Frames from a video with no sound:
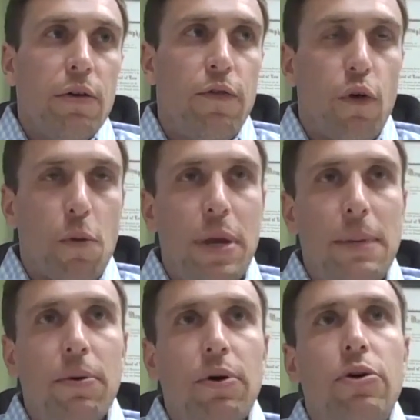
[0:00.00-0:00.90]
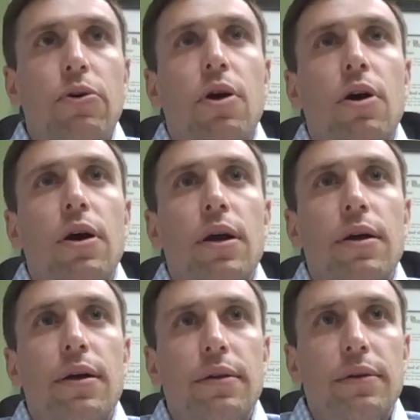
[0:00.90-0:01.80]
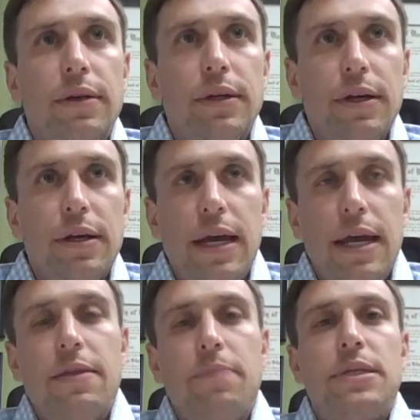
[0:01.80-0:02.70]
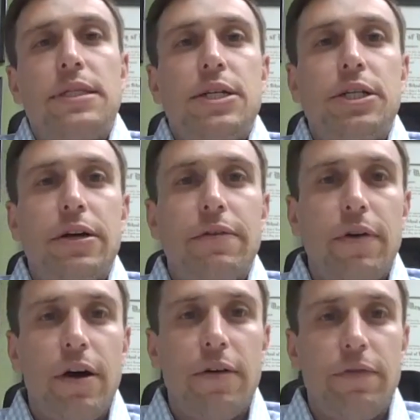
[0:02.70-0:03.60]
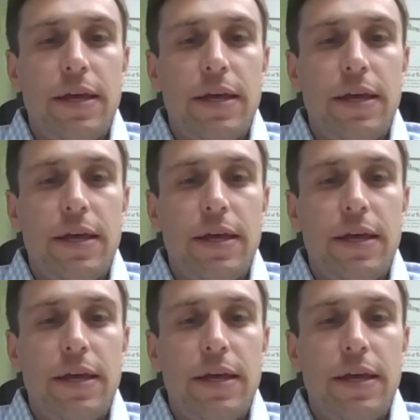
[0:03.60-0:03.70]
for people who are in the position of